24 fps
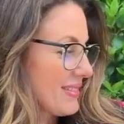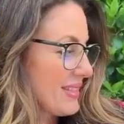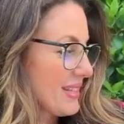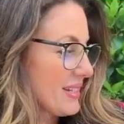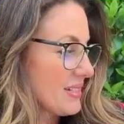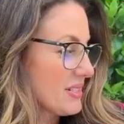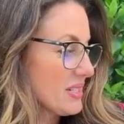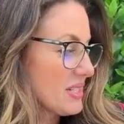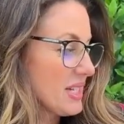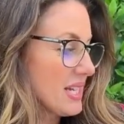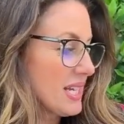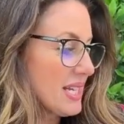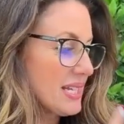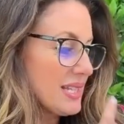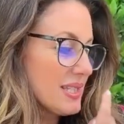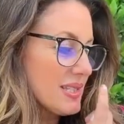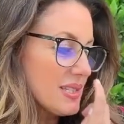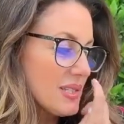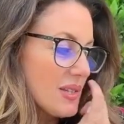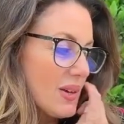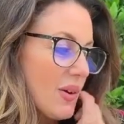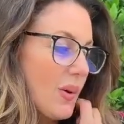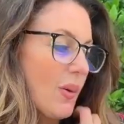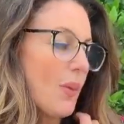There she
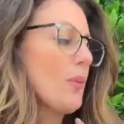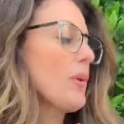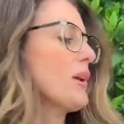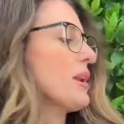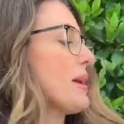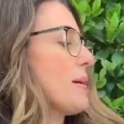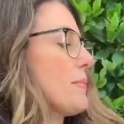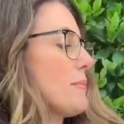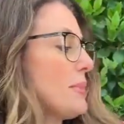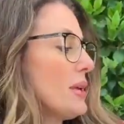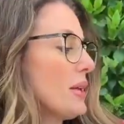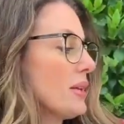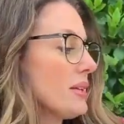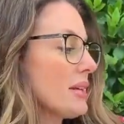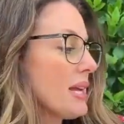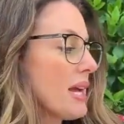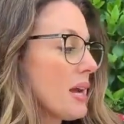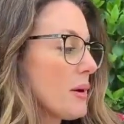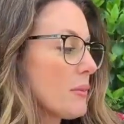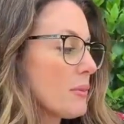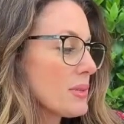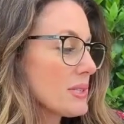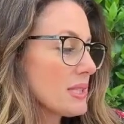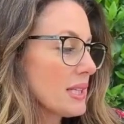is. When
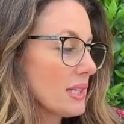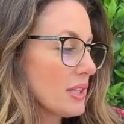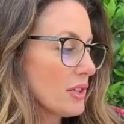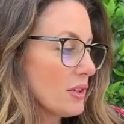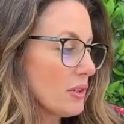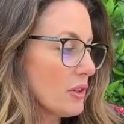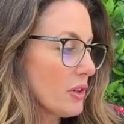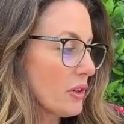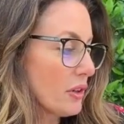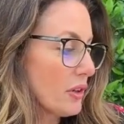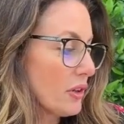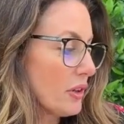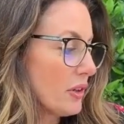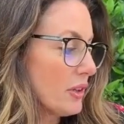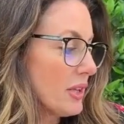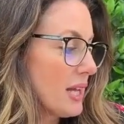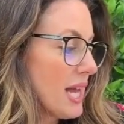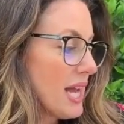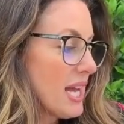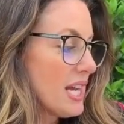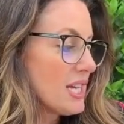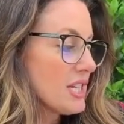Amelia was a little girl,